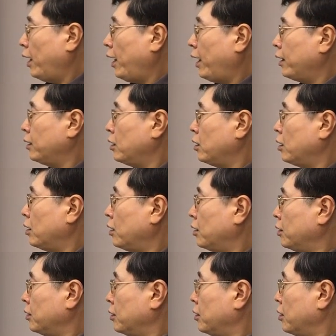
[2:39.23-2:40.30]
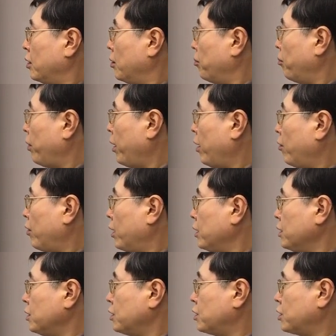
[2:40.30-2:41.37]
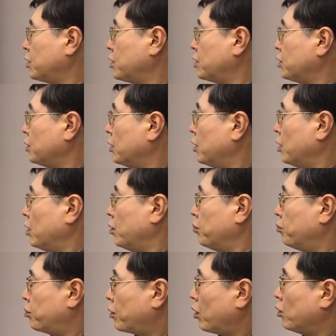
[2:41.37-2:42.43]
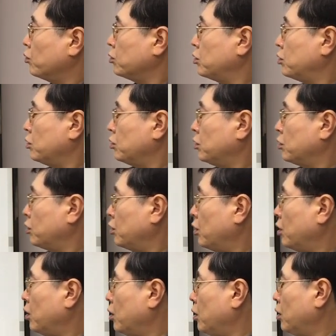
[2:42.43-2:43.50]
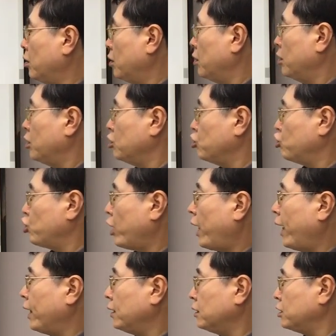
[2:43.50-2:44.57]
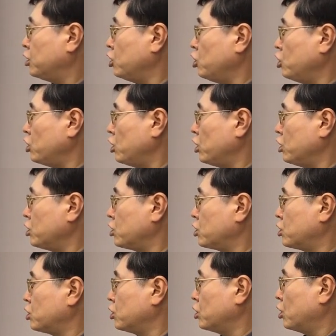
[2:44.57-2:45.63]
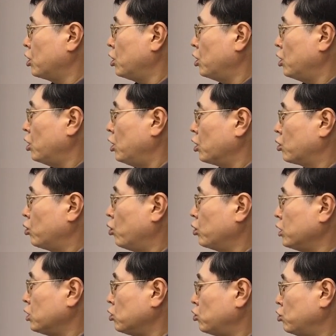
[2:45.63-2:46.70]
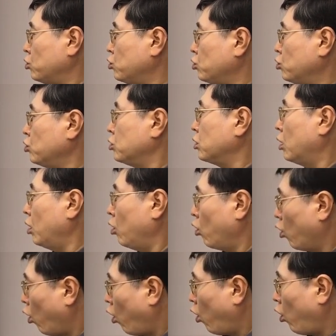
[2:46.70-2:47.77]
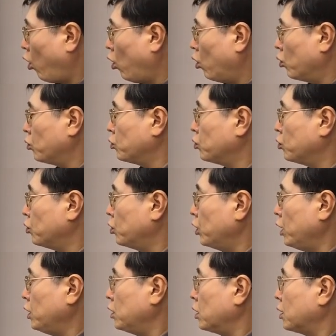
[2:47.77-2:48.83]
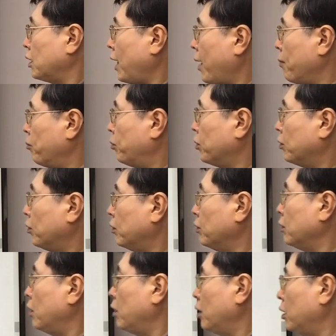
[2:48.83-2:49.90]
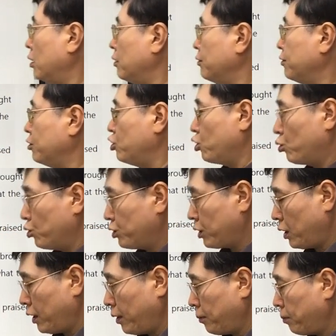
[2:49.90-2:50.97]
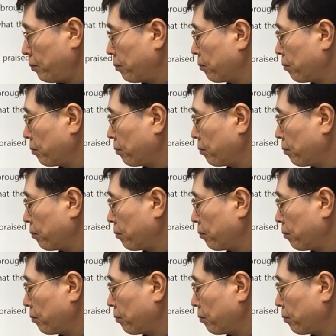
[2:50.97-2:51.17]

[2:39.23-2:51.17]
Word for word: And uh, parents brought the child Jesus according to the law in the temple of Jerusalem.